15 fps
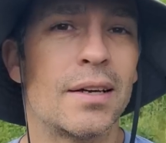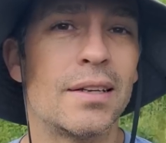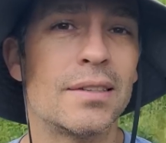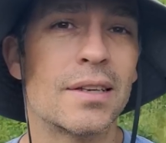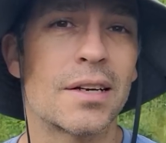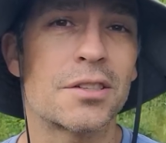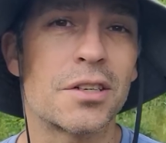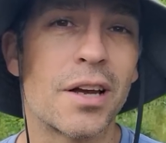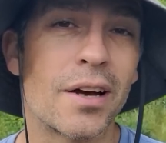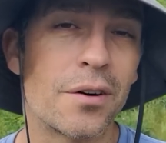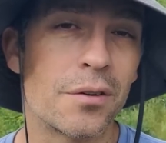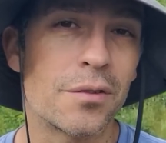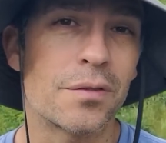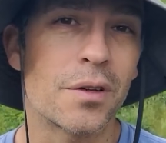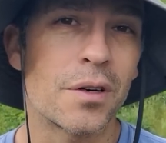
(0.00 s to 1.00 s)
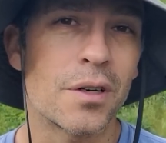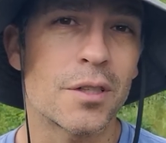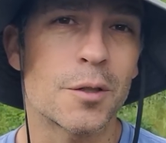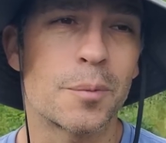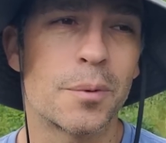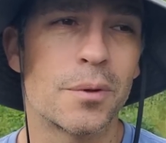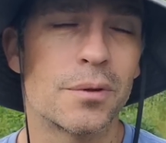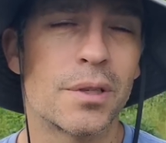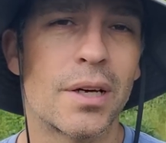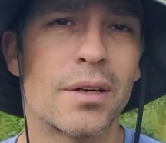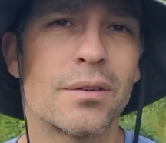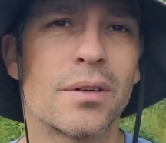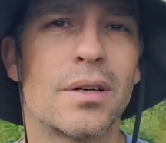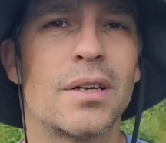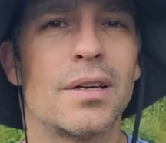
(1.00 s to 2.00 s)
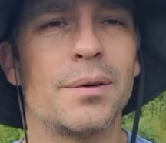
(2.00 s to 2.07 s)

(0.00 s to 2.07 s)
he's actually out of the hospital now